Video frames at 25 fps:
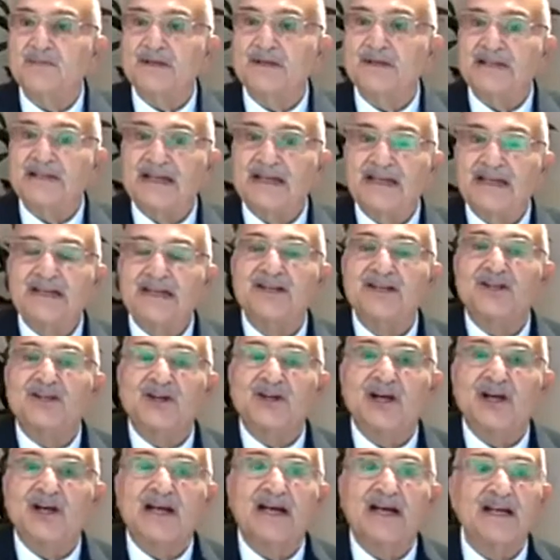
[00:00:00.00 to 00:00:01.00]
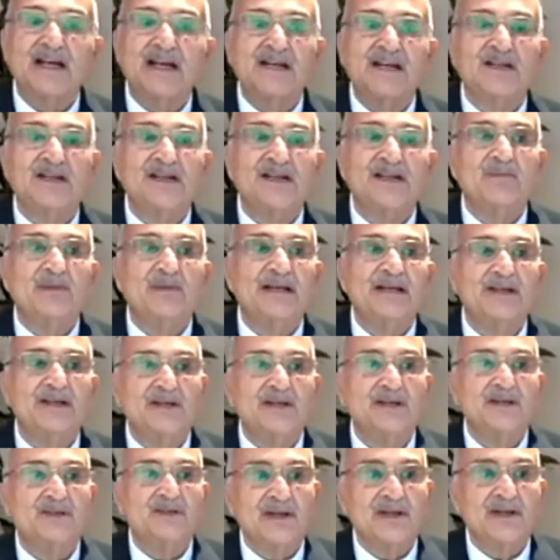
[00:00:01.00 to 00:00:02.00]
but
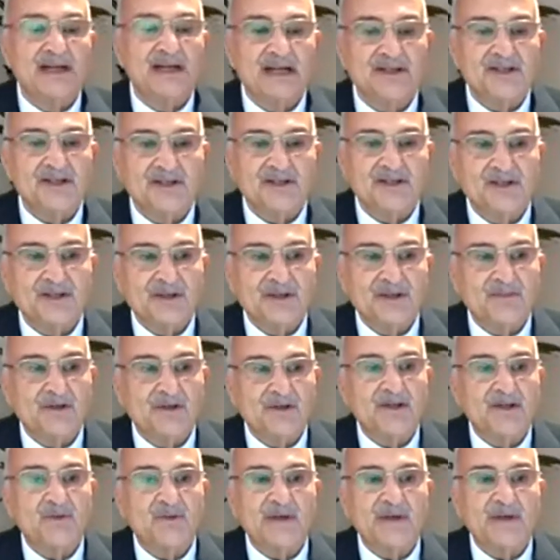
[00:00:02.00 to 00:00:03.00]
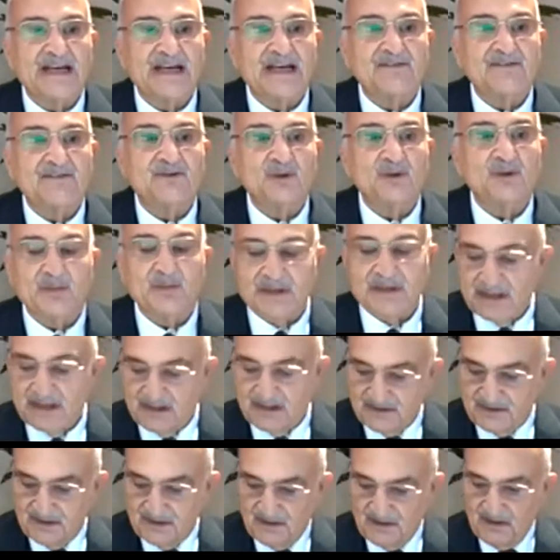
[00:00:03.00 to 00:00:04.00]
intra-independent relationship that we have to build